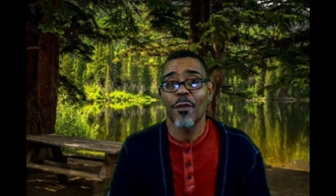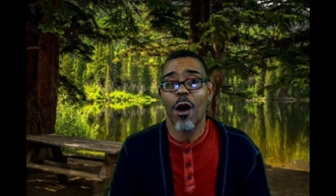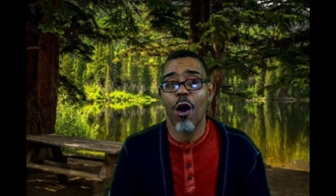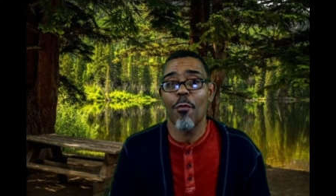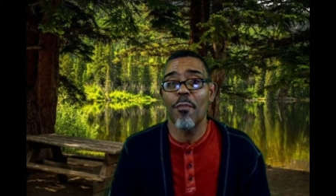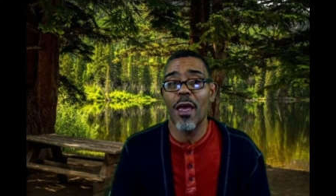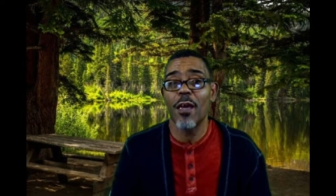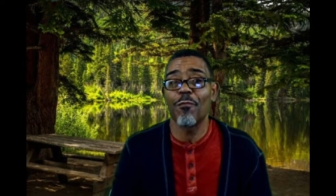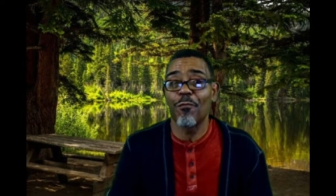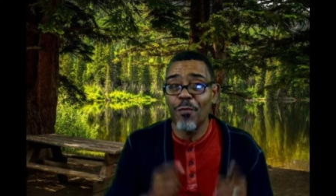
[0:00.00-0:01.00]
are
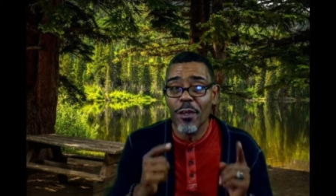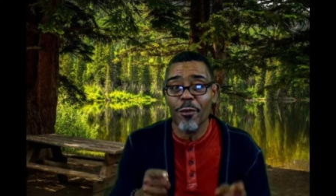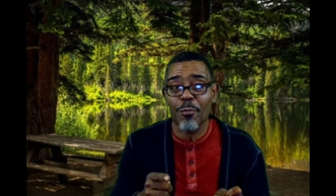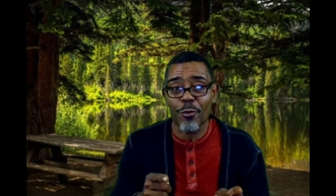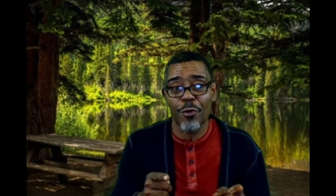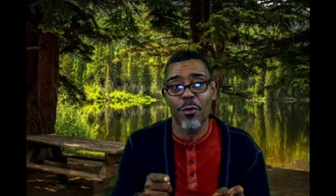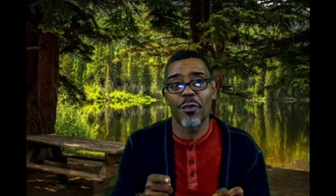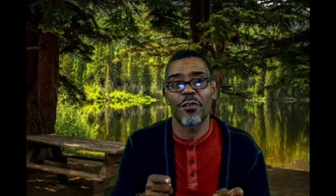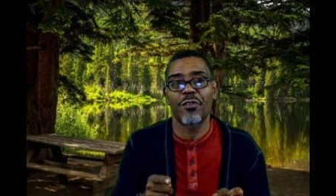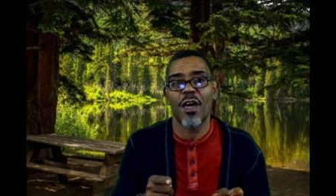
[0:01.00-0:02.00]
made visible during
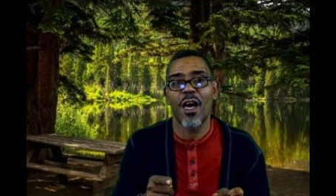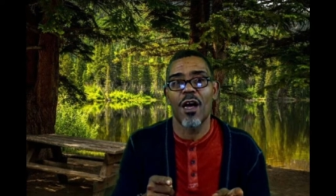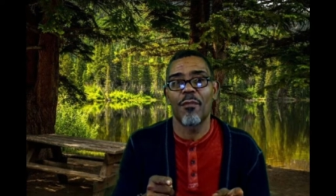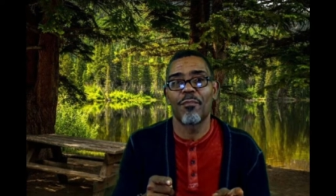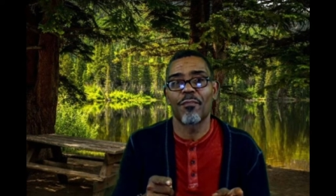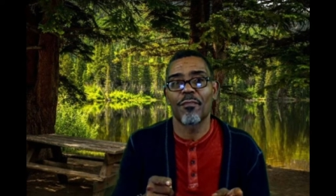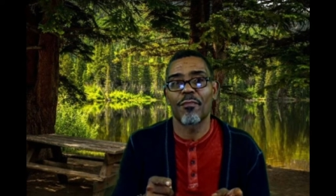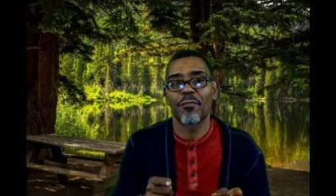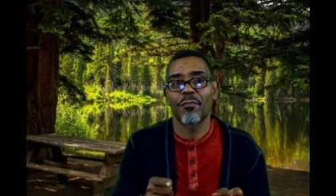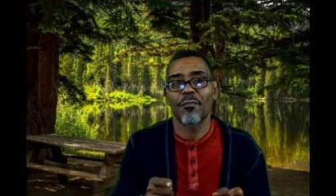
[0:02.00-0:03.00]
this time
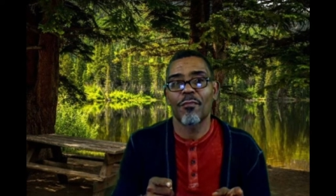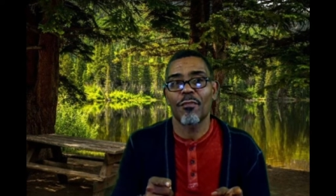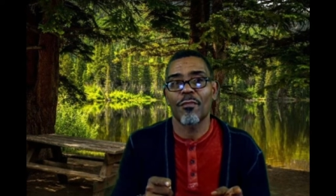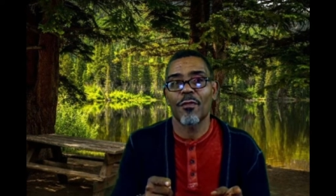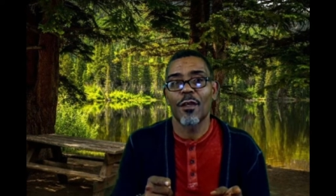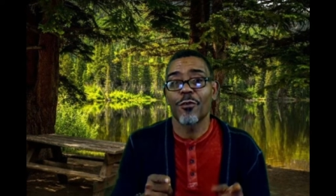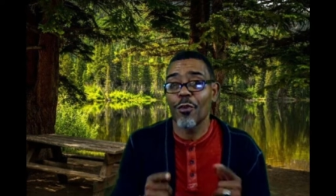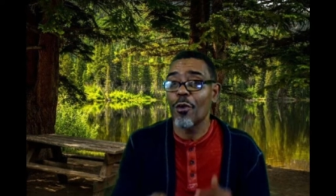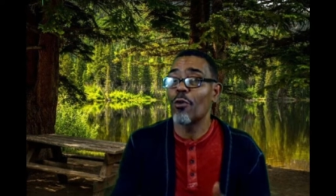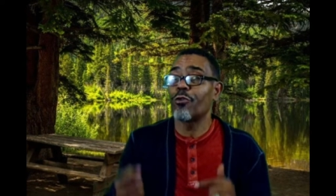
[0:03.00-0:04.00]

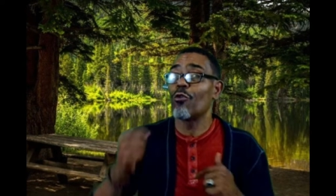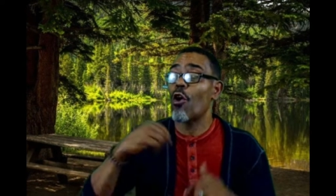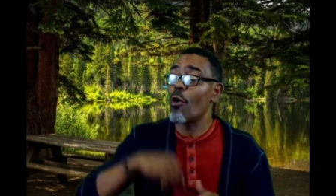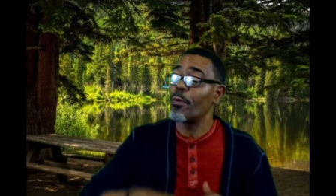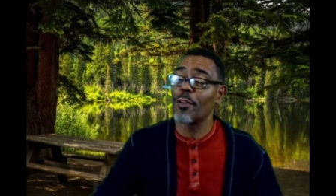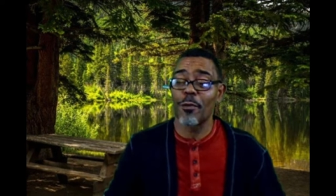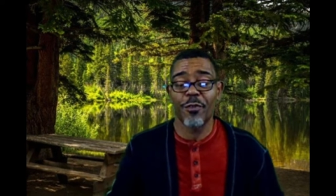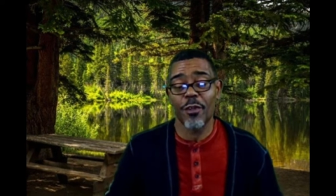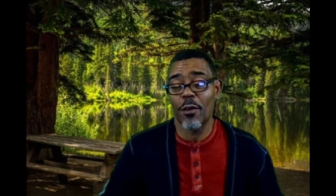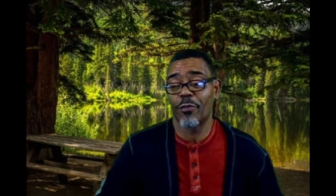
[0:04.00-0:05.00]
to those who open
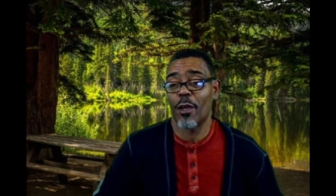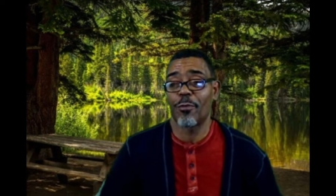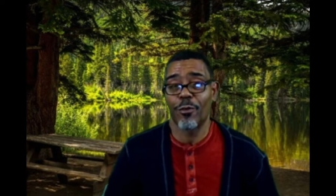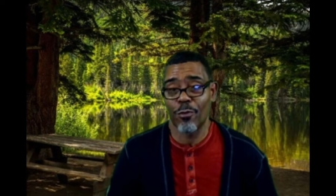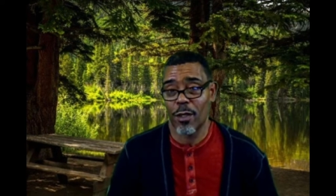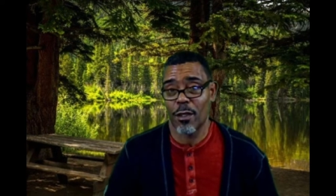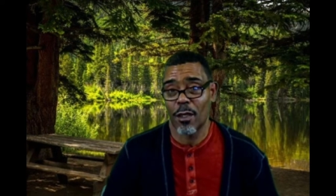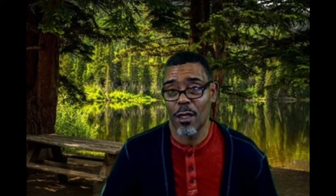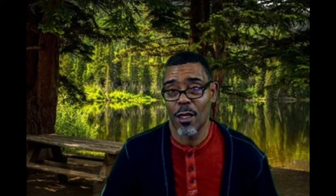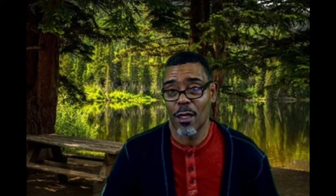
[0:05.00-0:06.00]
themselves up to it.
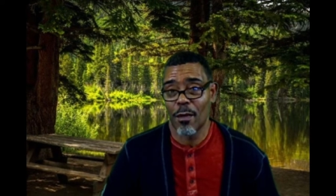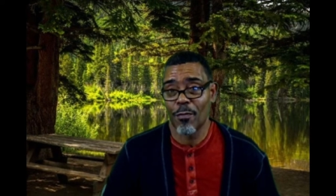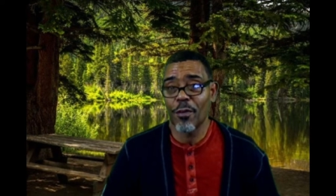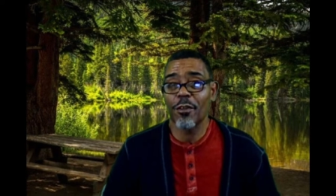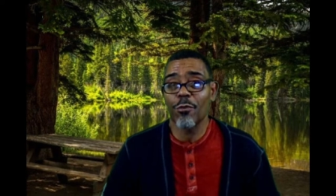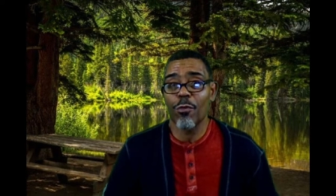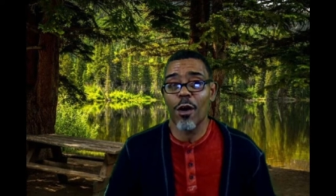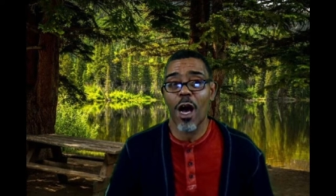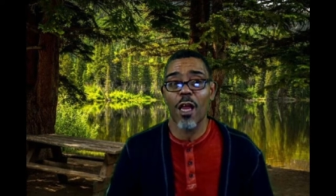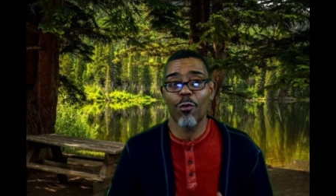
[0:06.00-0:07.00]
This is
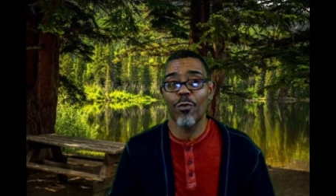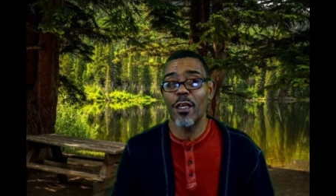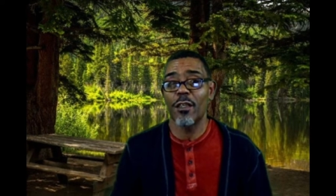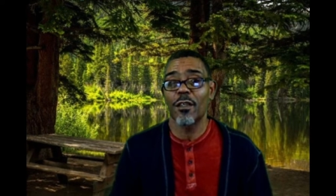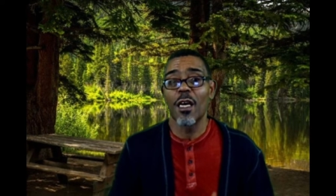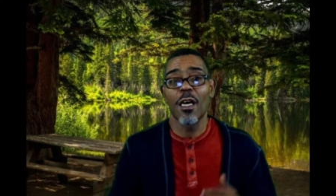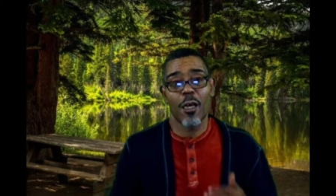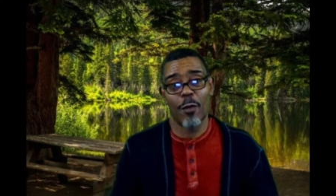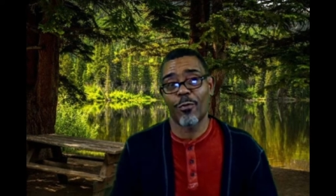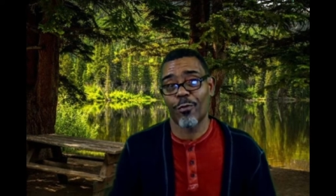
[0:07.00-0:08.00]
where Halloween
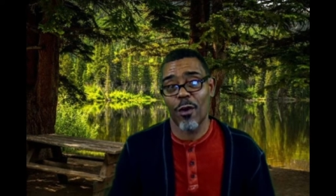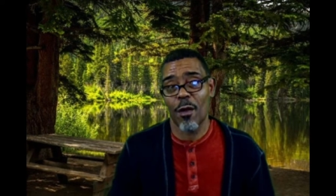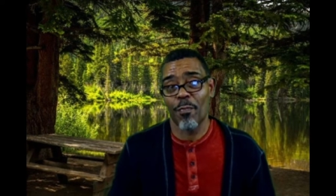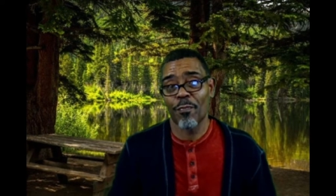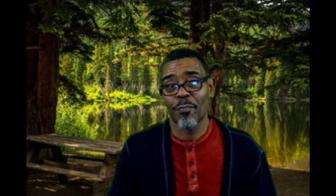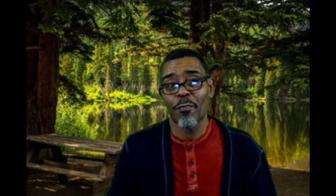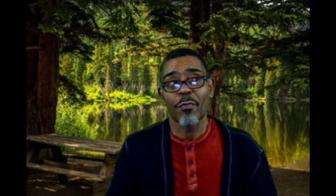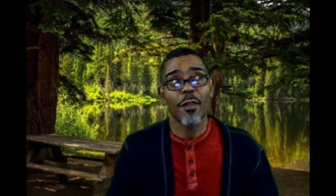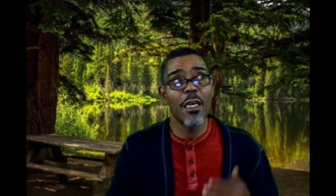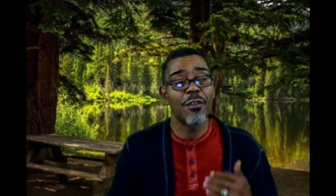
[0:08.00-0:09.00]
comes from.
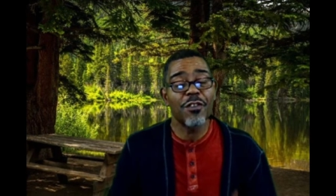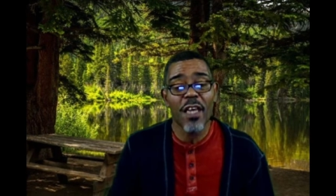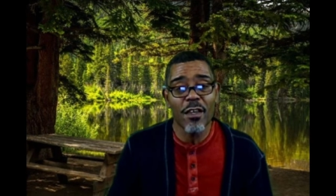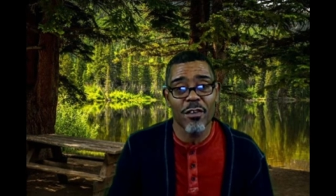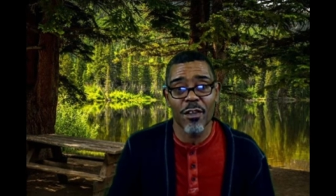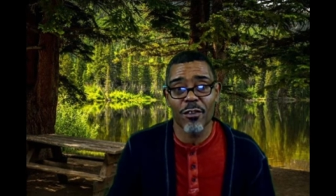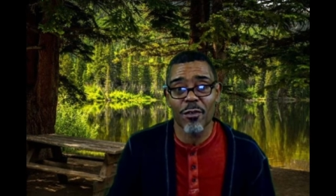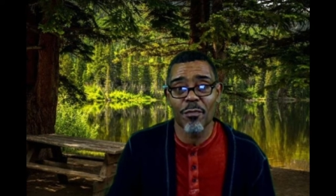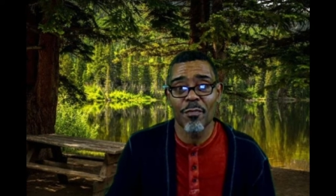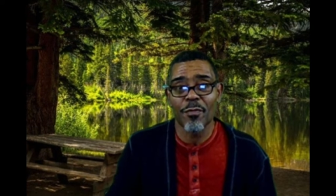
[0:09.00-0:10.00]
In
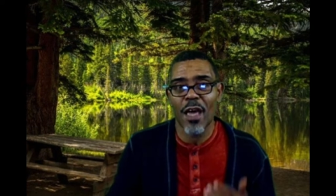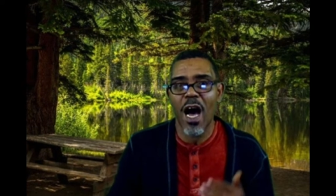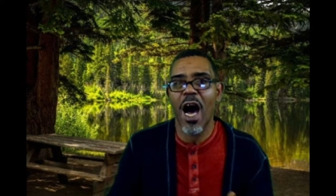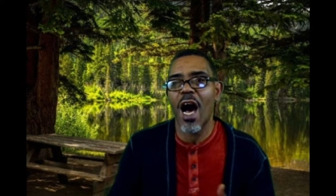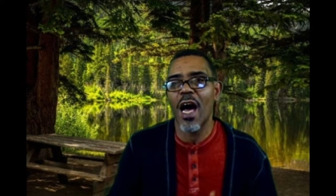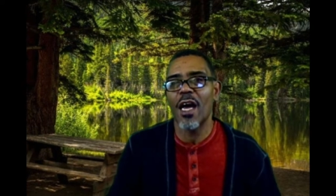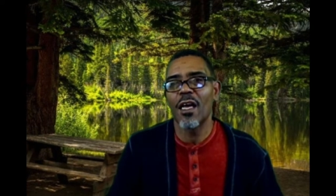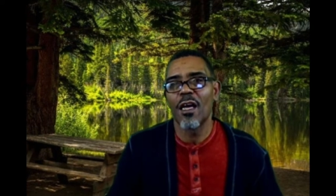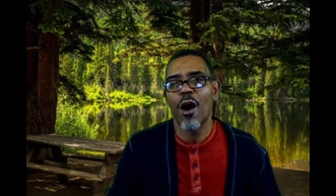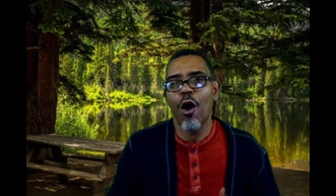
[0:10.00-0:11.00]
Satanism, the high
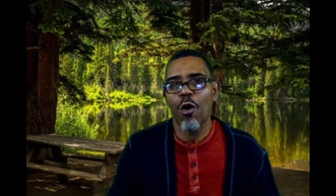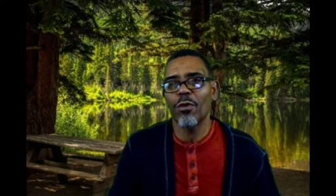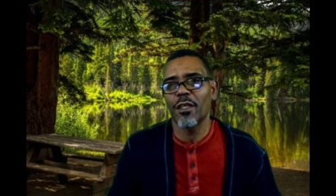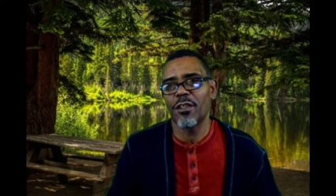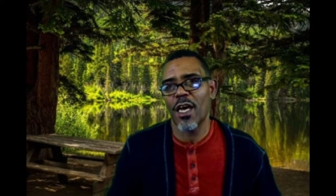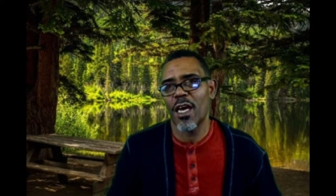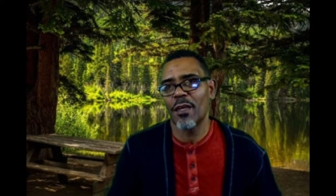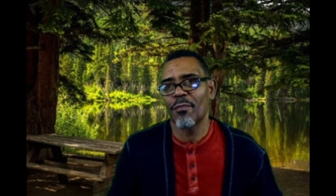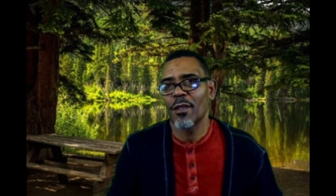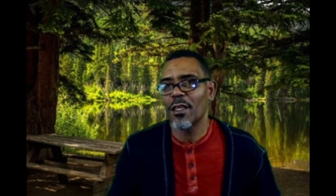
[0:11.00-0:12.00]
holy
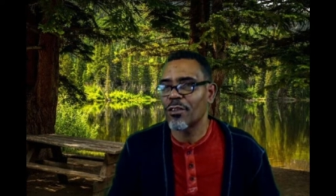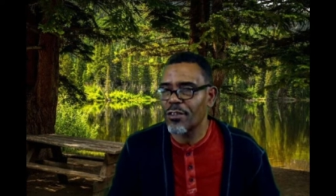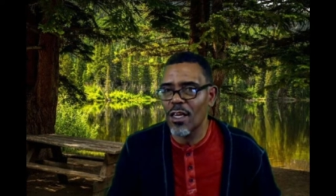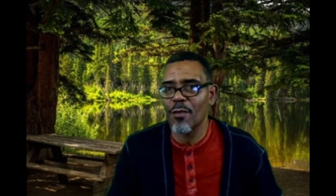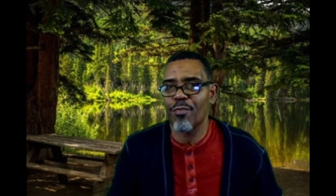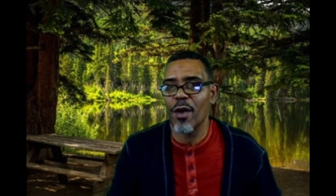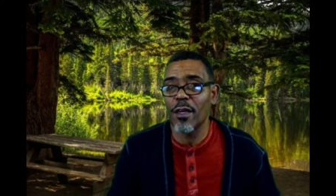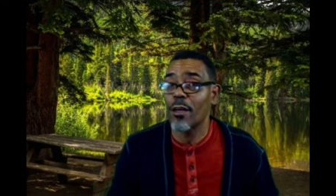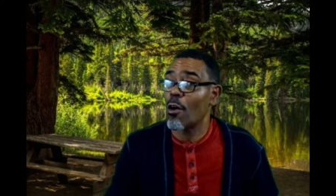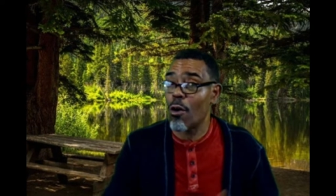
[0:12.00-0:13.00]
day is
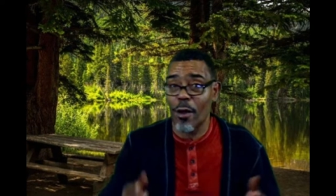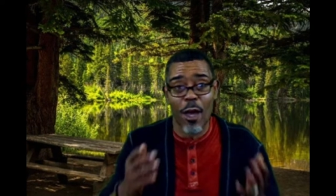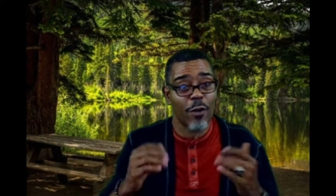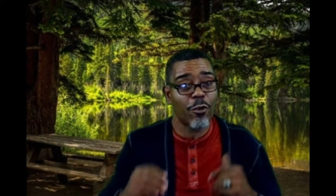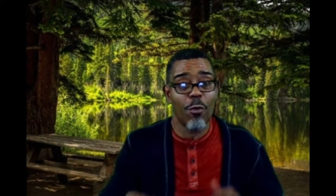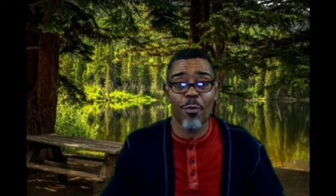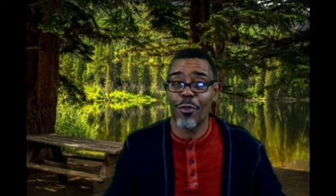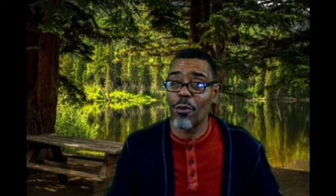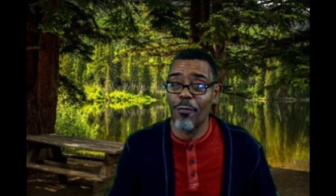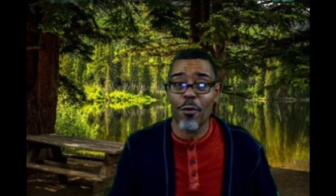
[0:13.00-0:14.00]
celebrated on October
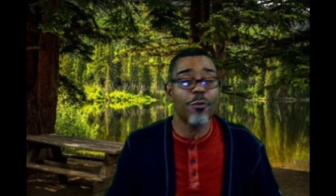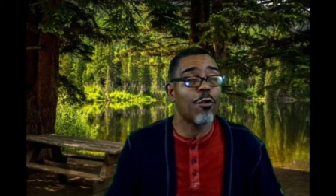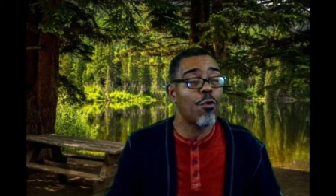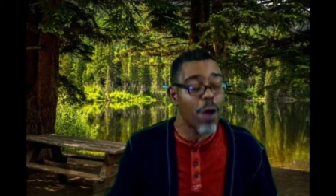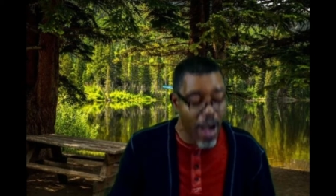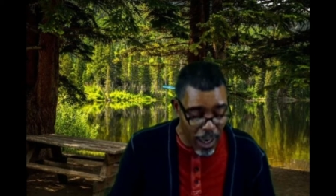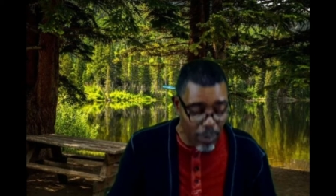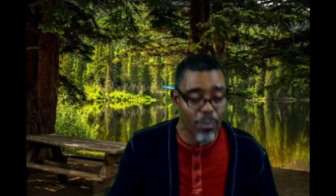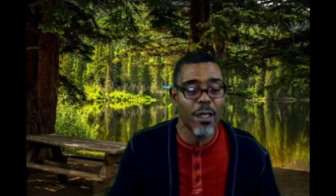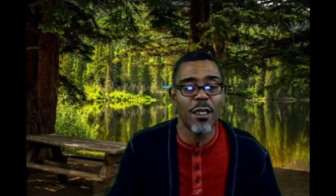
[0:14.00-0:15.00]
31st or
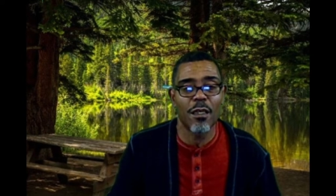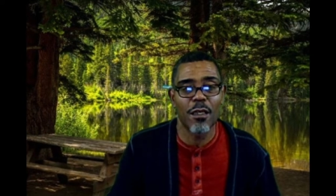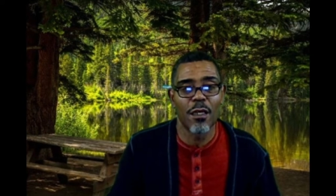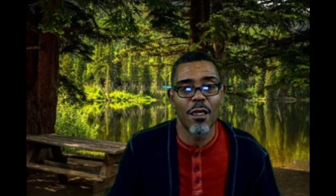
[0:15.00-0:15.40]
Halloween.